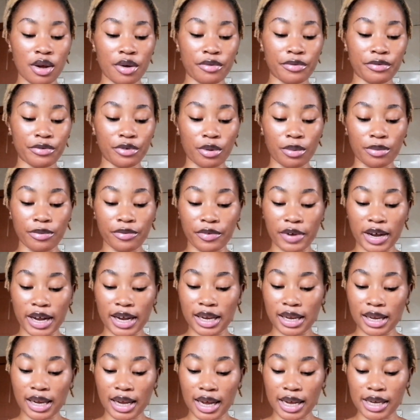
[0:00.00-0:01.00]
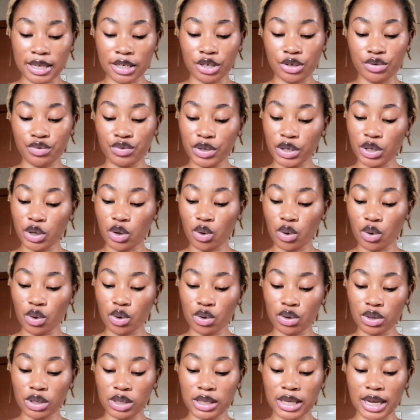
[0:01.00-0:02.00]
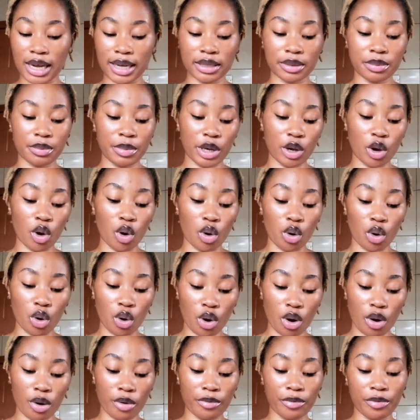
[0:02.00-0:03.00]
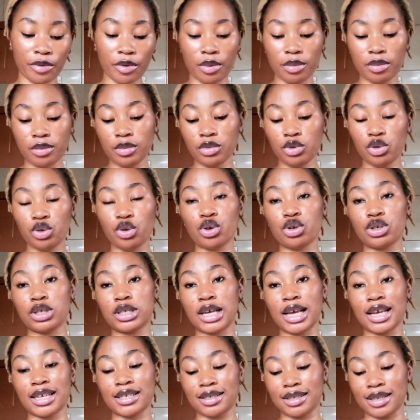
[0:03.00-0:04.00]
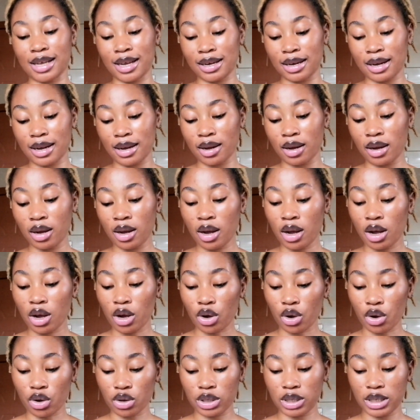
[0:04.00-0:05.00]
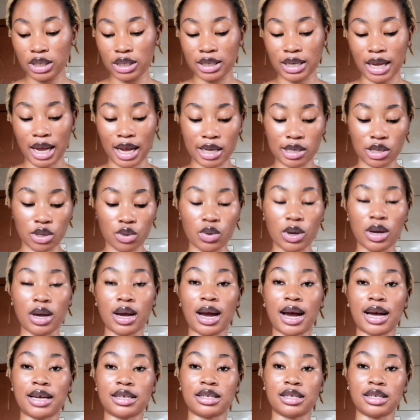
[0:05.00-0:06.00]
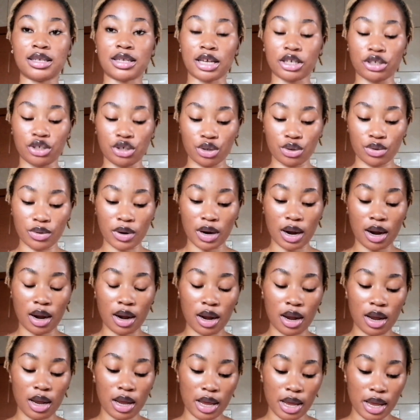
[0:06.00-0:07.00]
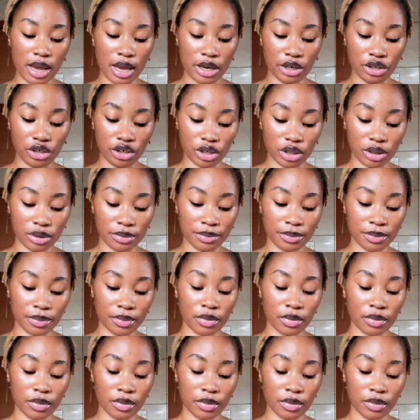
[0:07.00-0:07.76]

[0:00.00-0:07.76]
from fine lines, wrinkles that may occur from those external causes as well as natural aging.